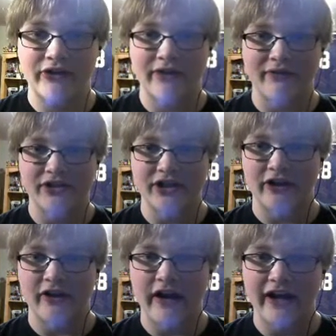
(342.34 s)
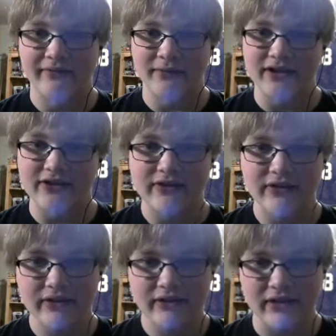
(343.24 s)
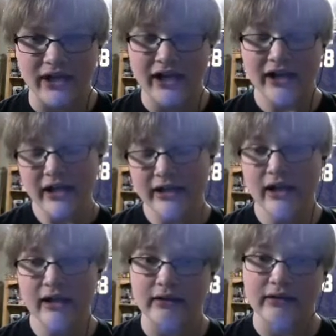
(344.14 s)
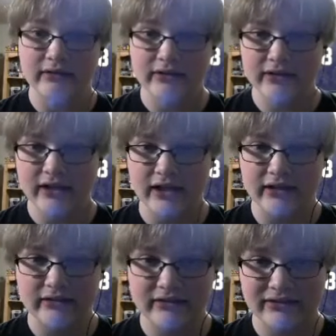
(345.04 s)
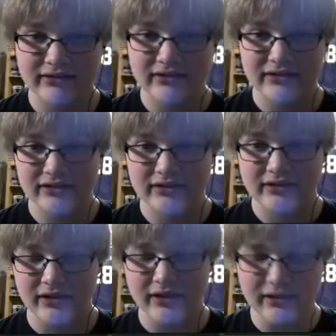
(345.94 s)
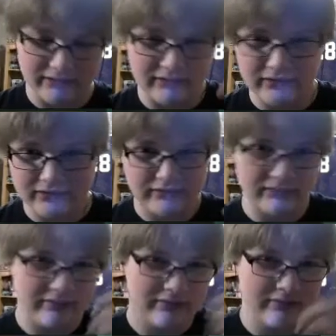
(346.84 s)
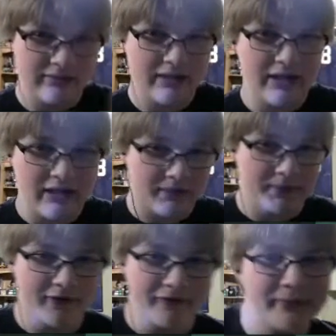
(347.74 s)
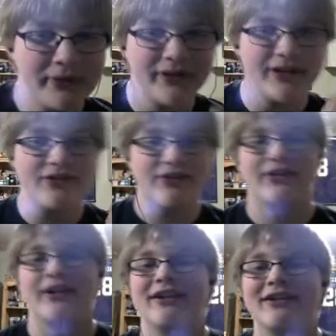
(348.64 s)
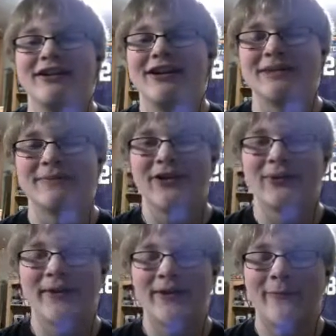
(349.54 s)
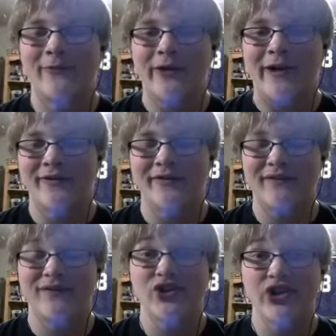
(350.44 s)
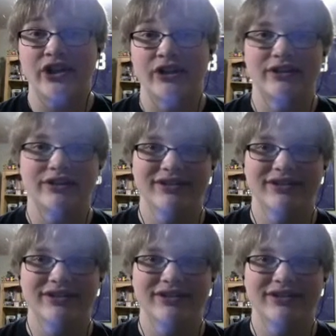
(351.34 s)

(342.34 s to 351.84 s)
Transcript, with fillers: 17 and a half minutes. And I got an A! Look at that. A! 12 points. I should probably spend that before I have to fight Vegeta.